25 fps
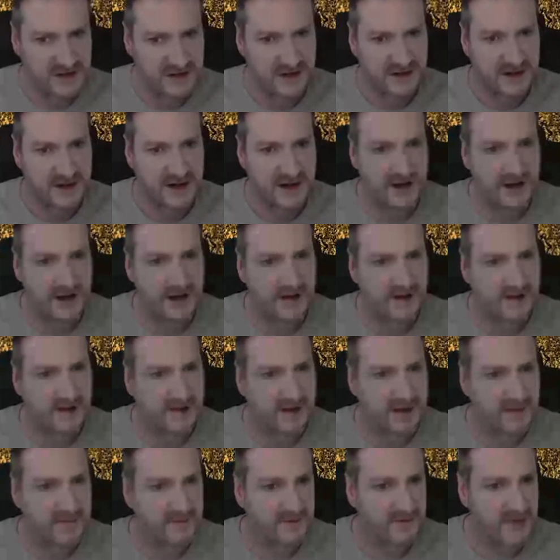Uh,
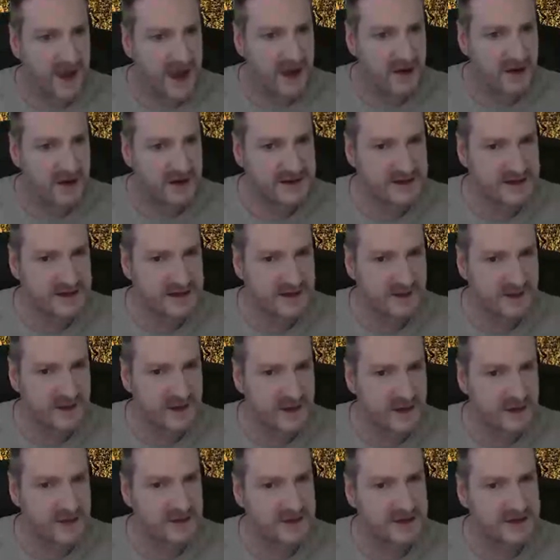the flowers that
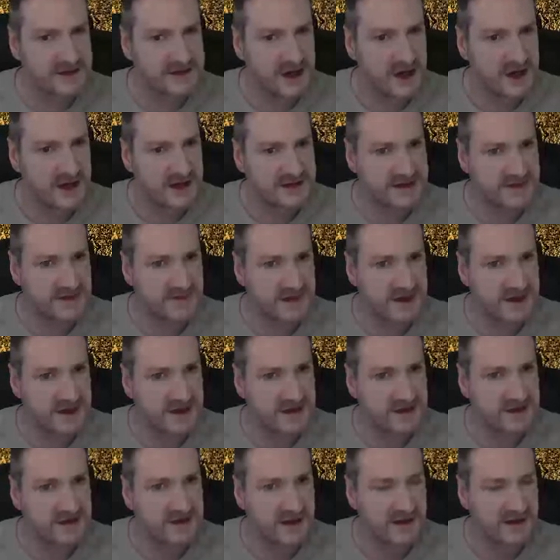we've got on the sides of the
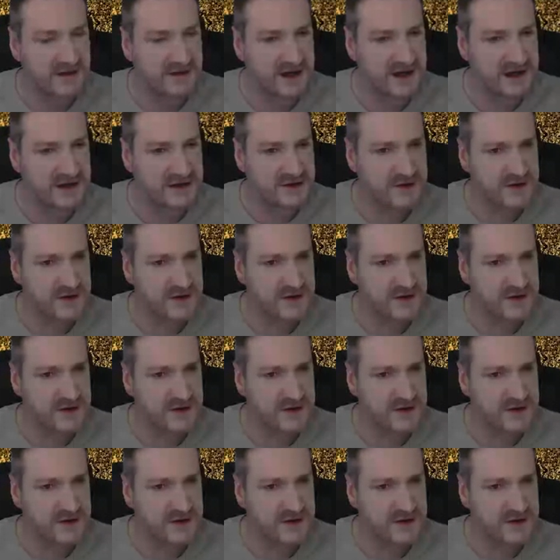hill and the